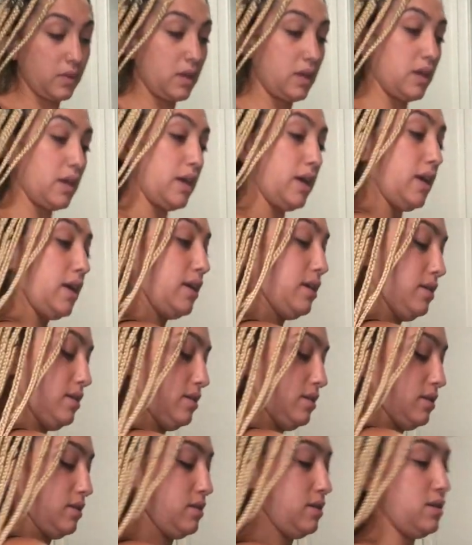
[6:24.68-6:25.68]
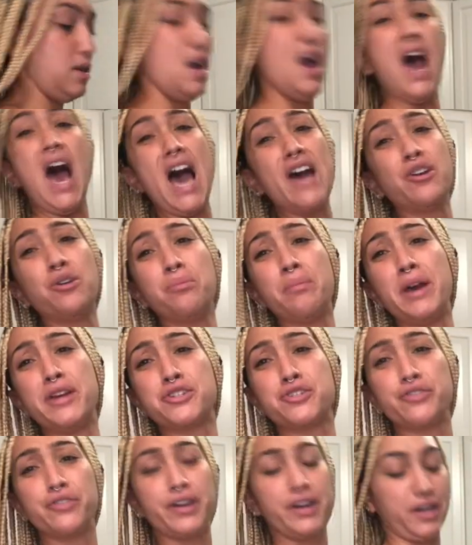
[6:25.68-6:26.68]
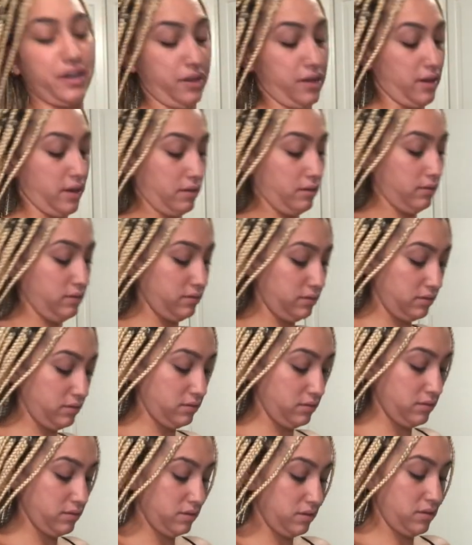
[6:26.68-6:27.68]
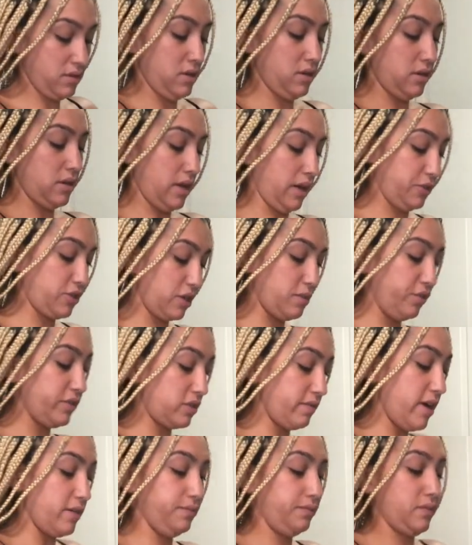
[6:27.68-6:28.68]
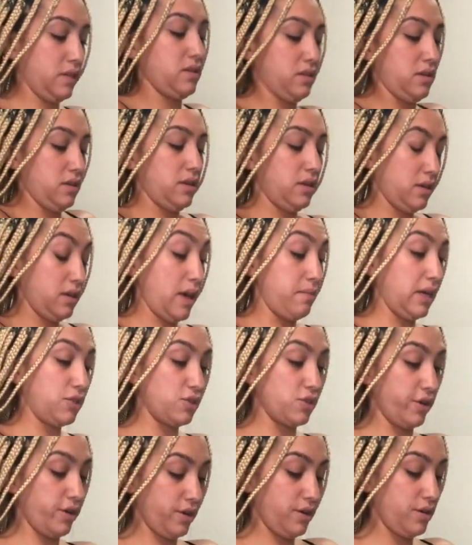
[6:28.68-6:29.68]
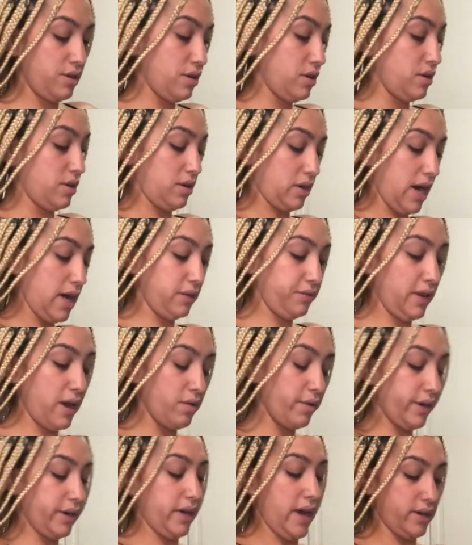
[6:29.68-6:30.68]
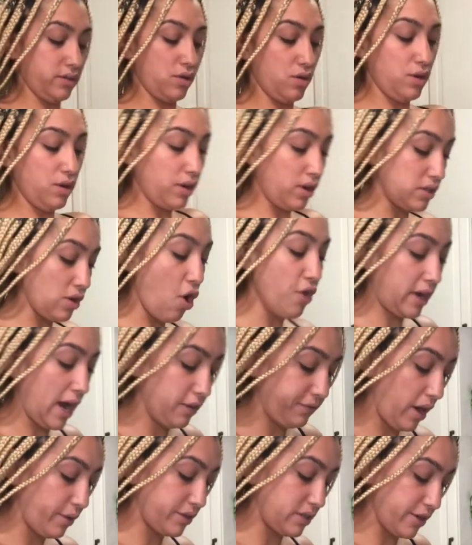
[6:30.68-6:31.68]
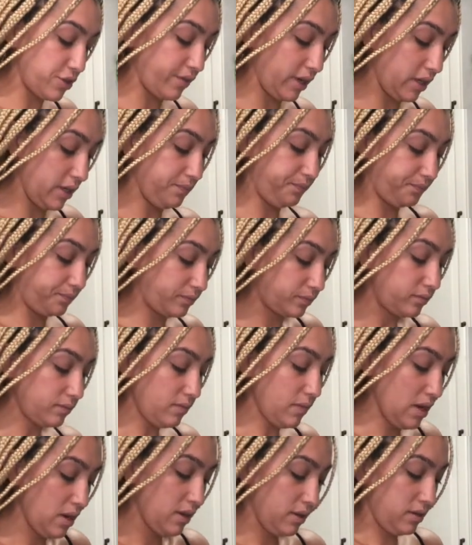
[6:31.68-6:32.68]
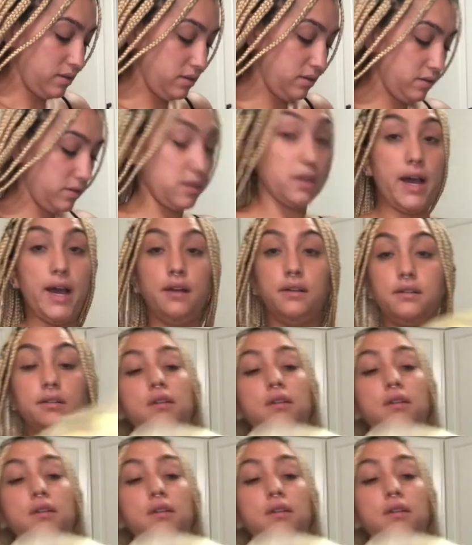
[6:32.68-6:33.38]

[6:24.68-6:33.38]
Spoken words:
Okay. I don't measure anything. I'm just gonna do this now. And make sure the cauliflower, it has all the cauliflower saturated. See that?